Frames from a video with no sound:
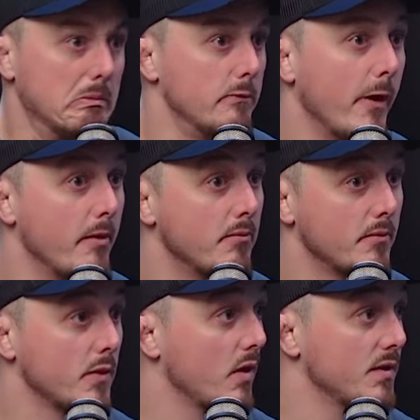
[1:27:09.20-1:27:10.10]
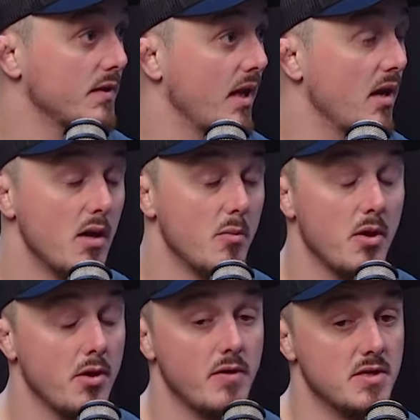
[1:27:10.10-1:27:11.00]
Fine, can't see it. The
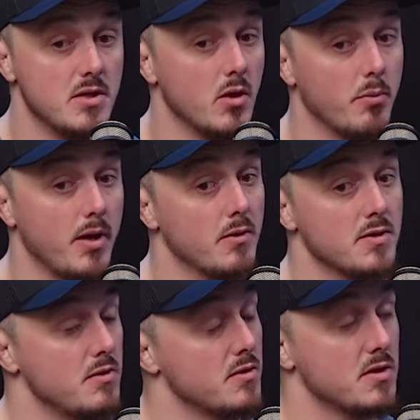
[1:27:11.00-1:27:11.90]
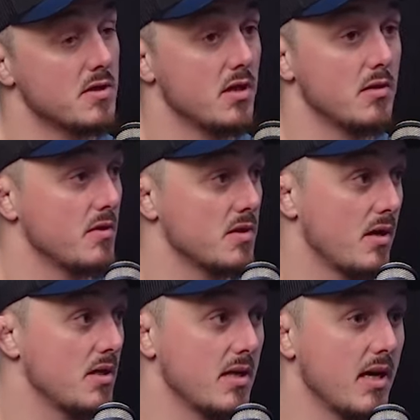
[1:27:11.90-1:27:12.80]
only reason he got big was he was concerned with the
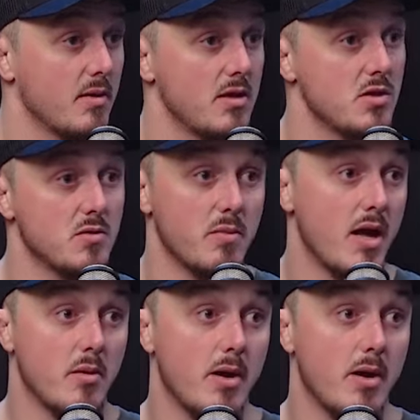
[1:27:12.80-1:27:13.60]
size that he had issues with Penna